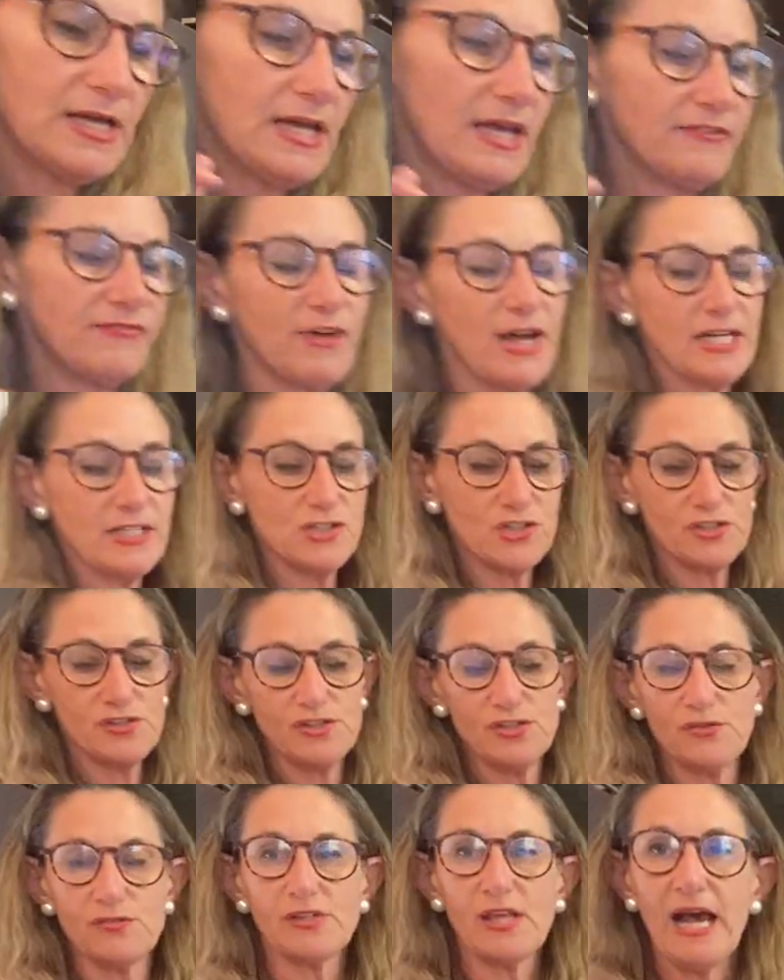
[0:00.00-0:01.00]
if I just
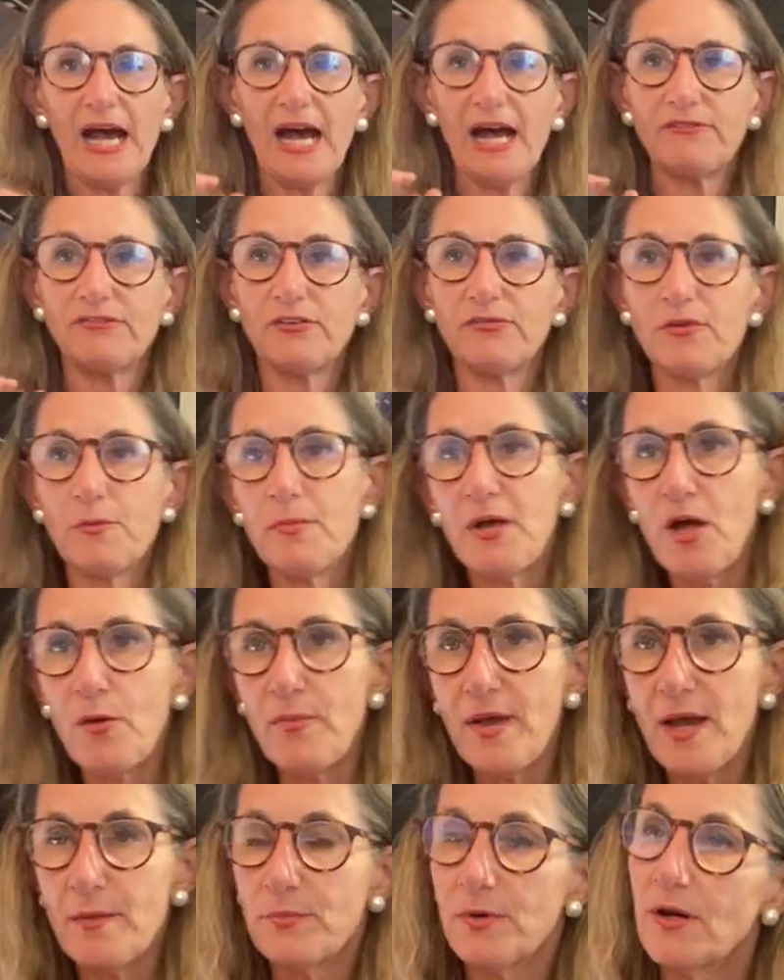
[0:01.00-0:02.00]
use half of a bell
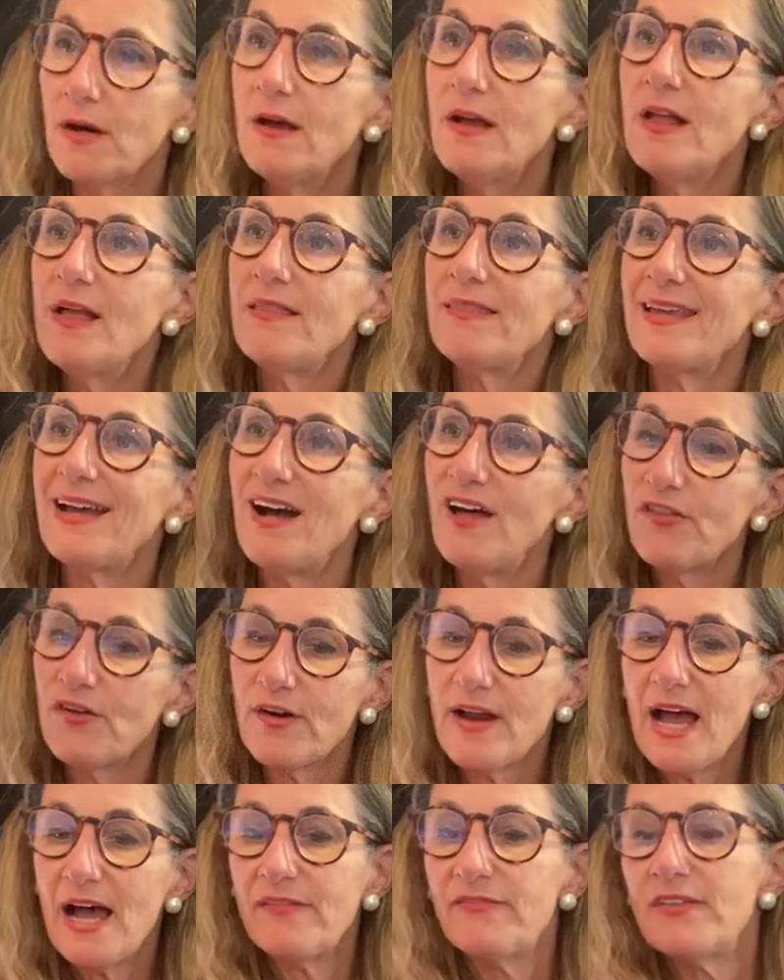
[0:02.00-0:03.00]
pepper, the other
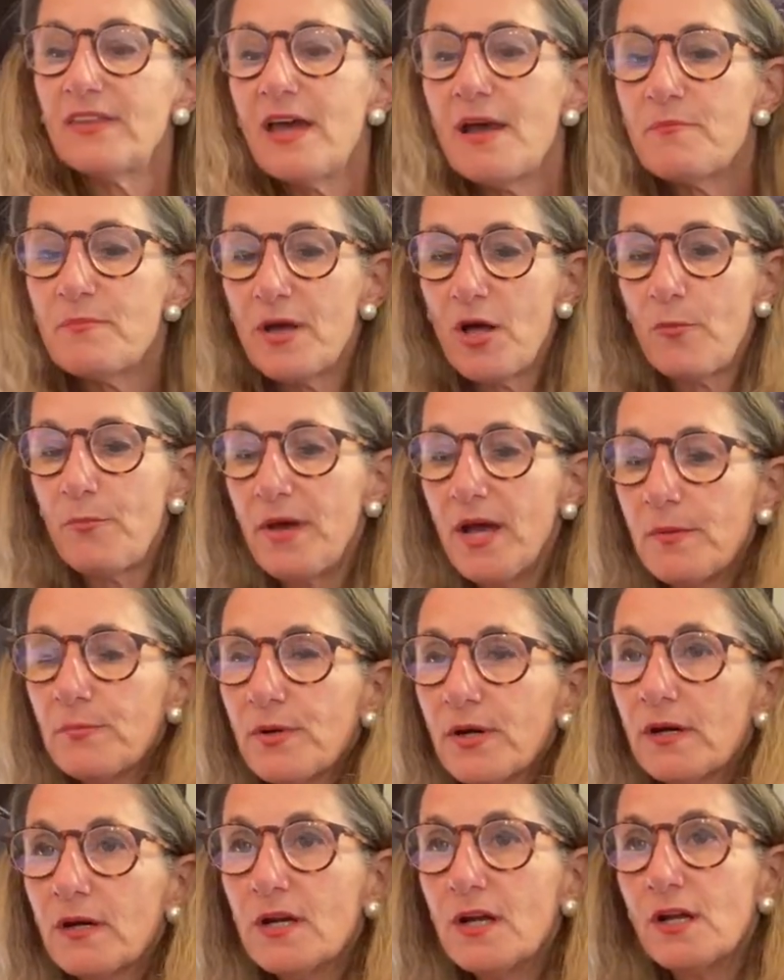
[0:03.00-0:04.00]
half of that bell
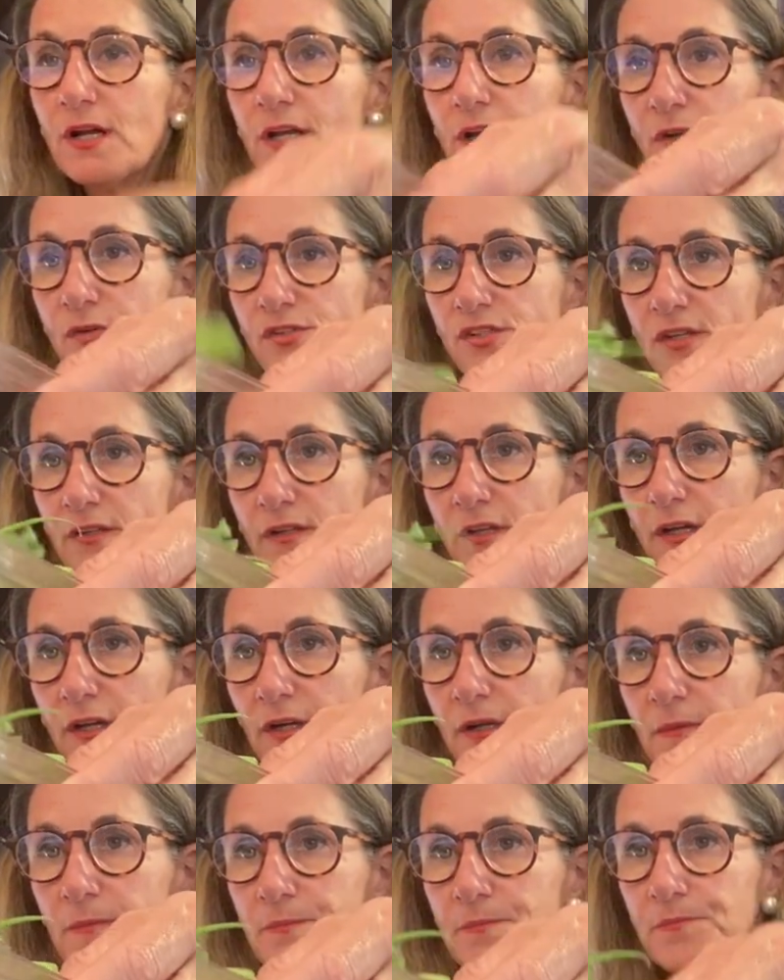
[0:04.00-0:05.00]
pepper goes in
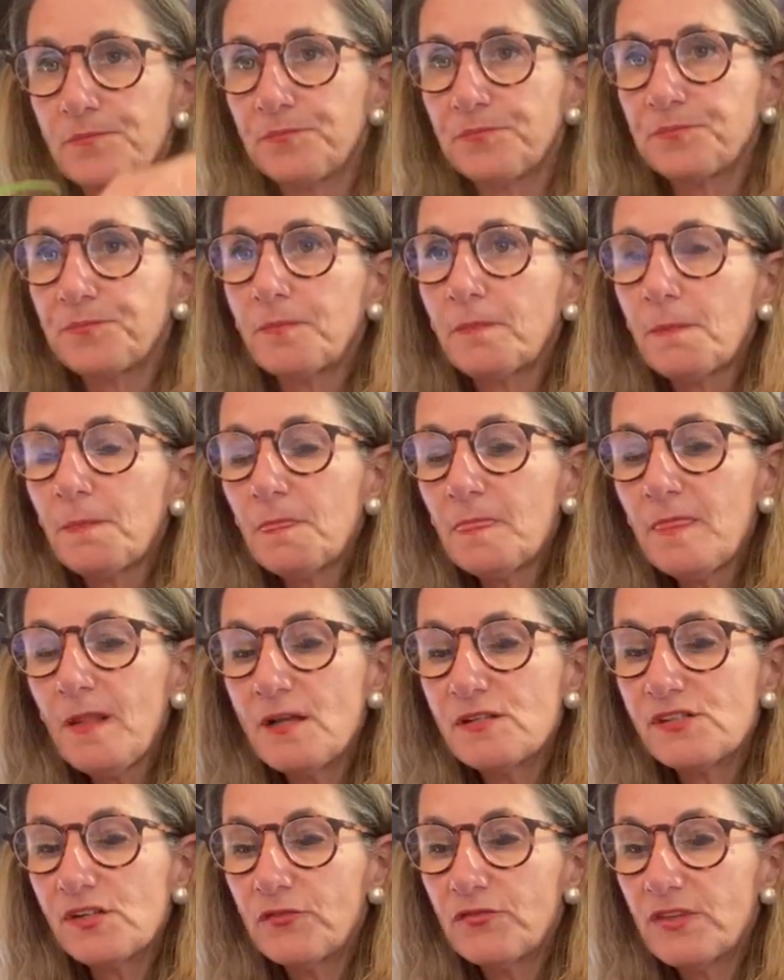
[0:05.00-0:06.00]
here.
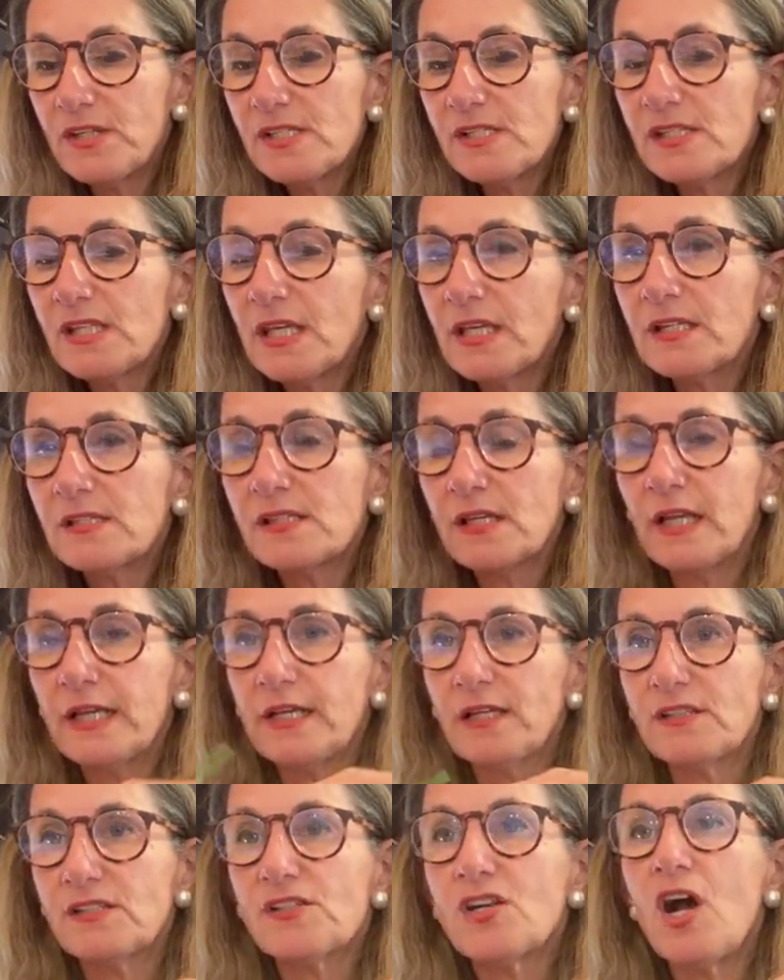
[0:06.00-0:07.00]
So this thing is like
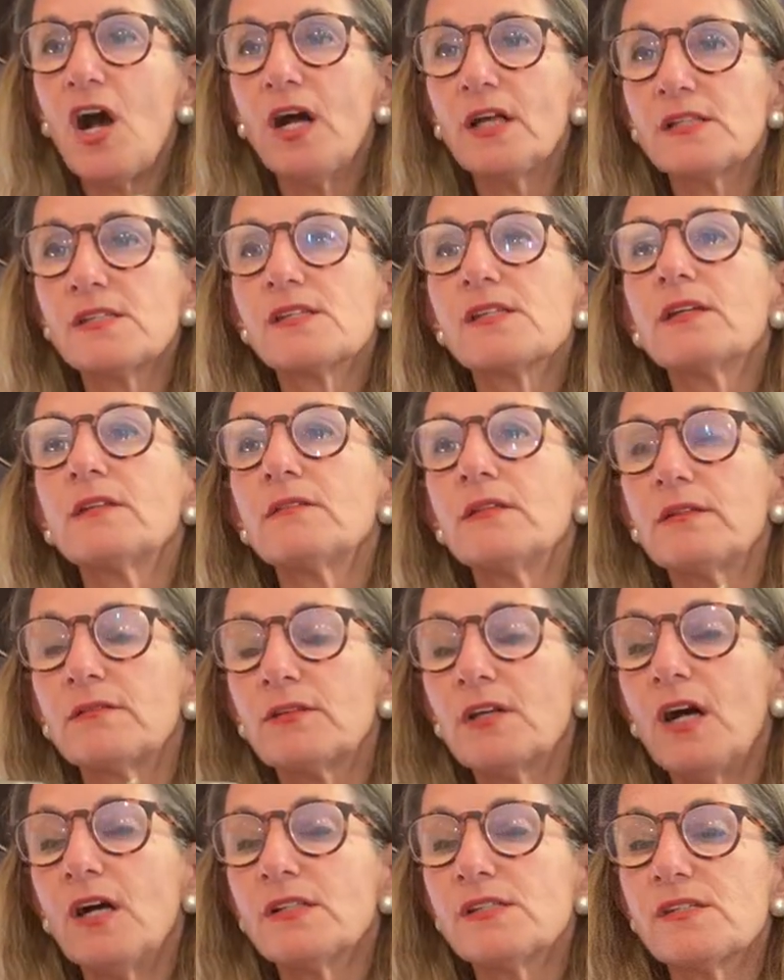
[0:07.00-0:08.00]
it's constant,
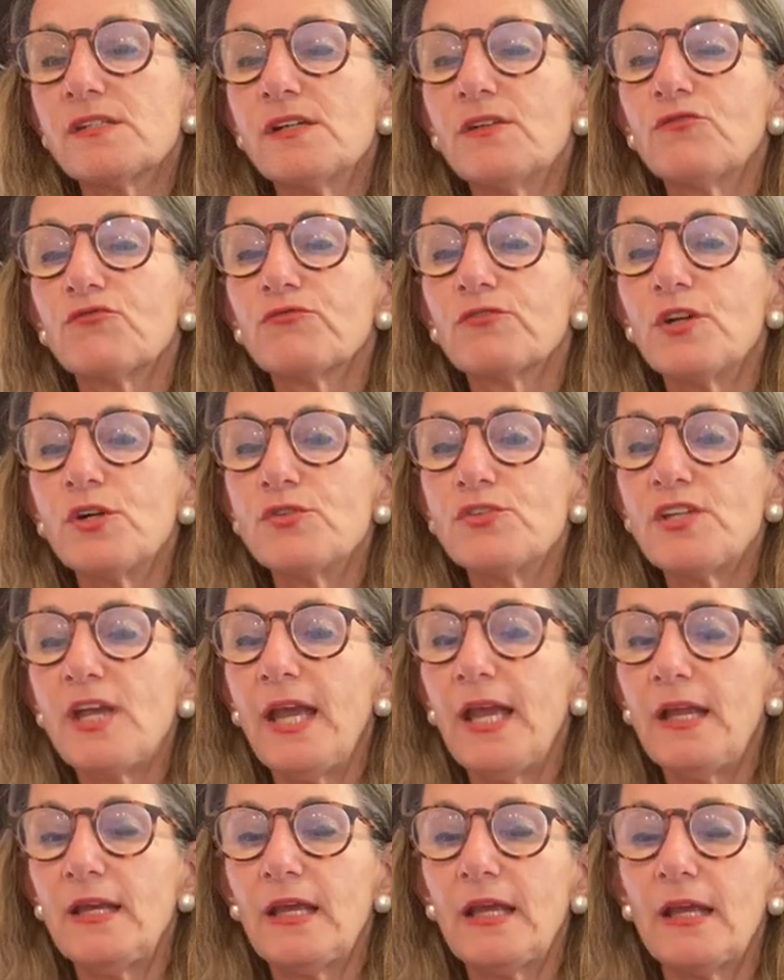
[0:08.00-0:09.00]
constant
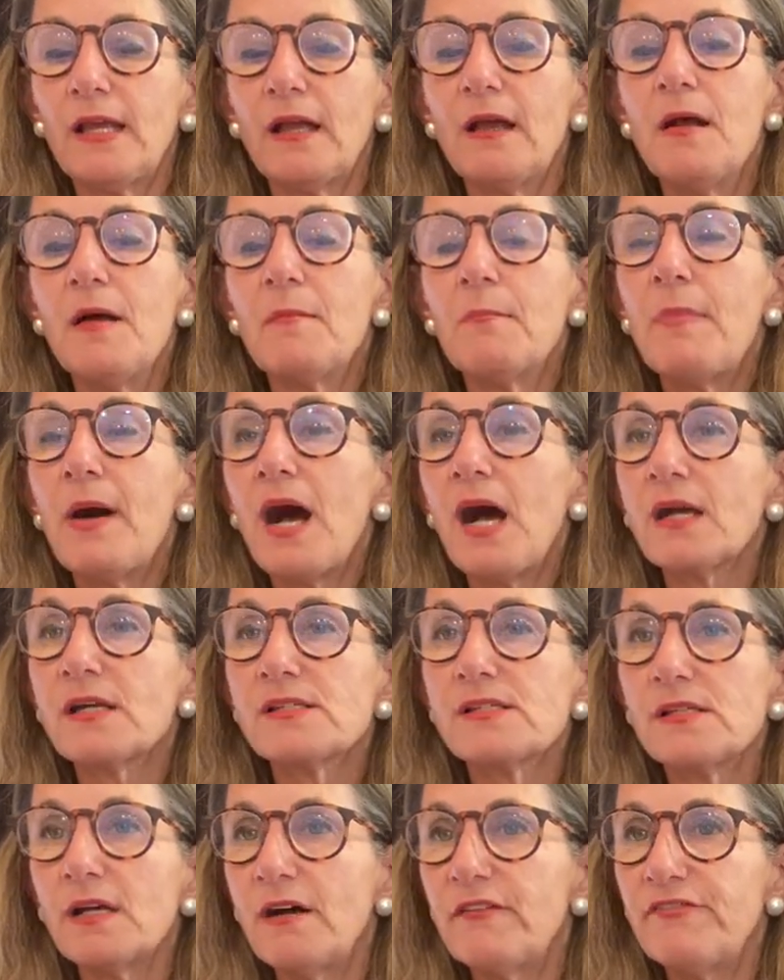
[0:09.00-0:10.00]
rotating
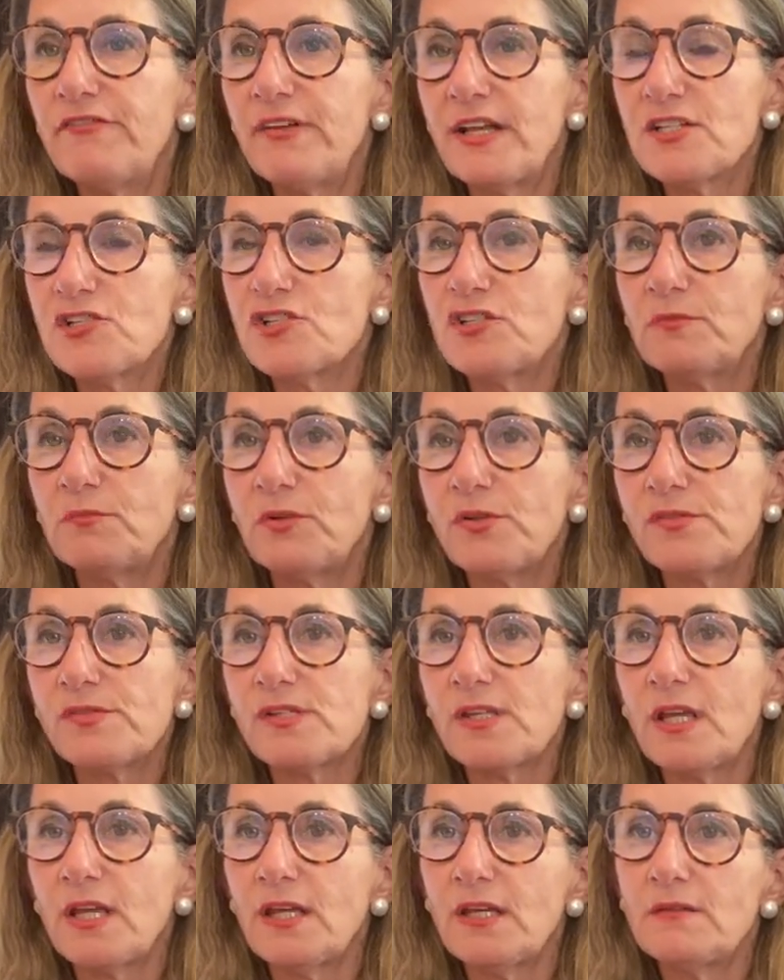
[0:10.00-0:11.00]
box of
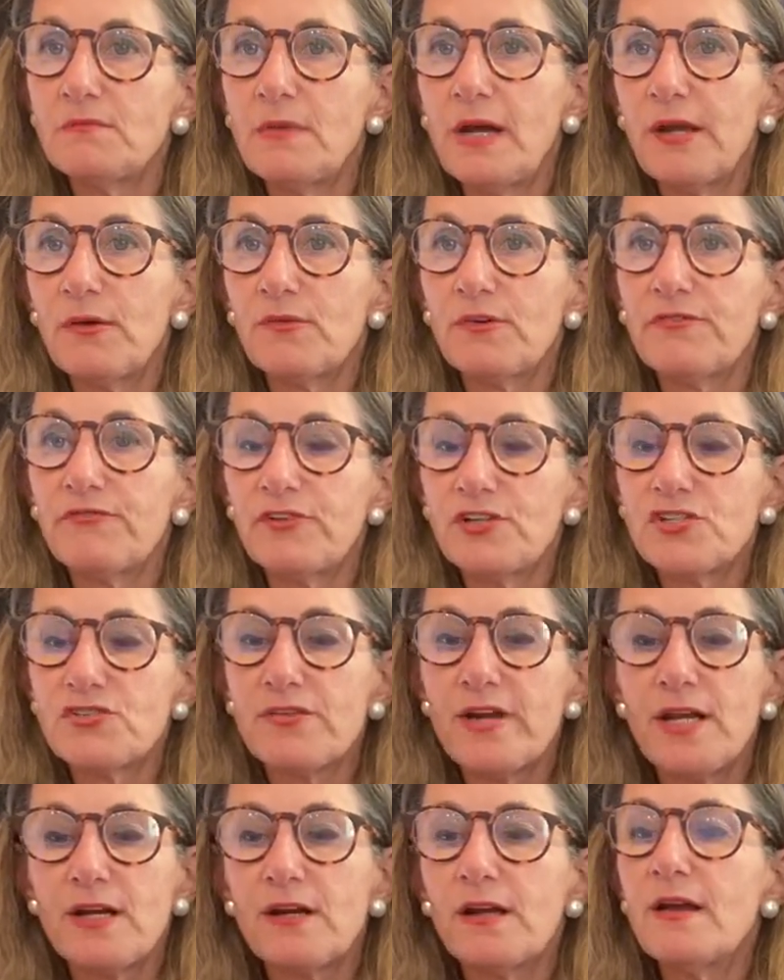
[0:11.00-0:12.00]
vegetables in my
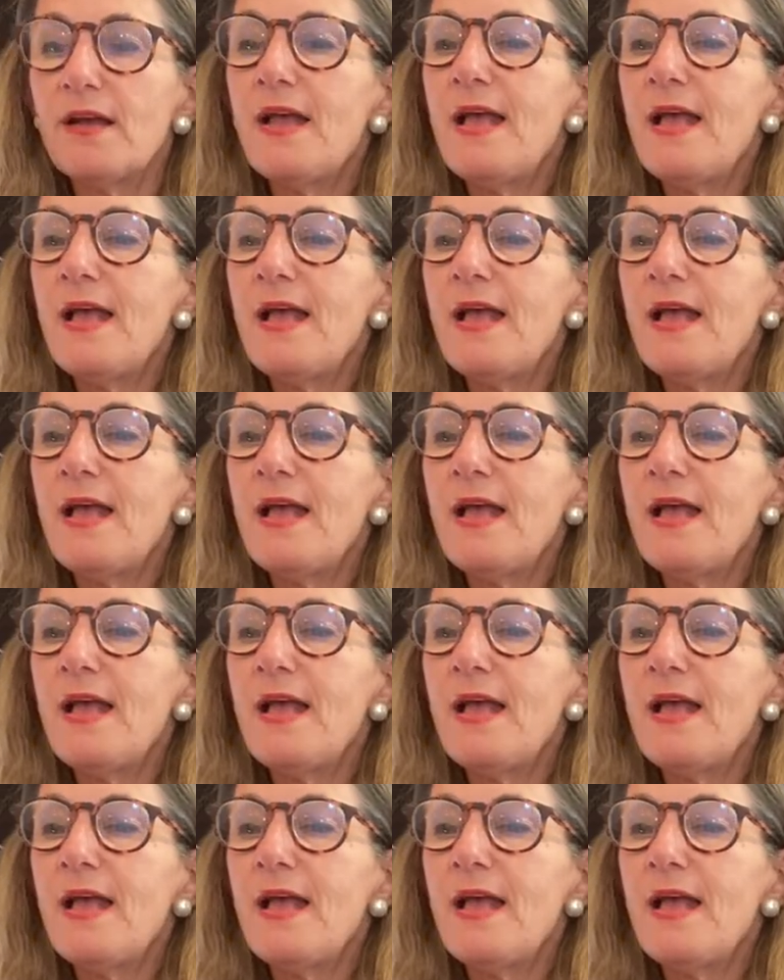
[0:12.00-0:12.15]
refrigerator.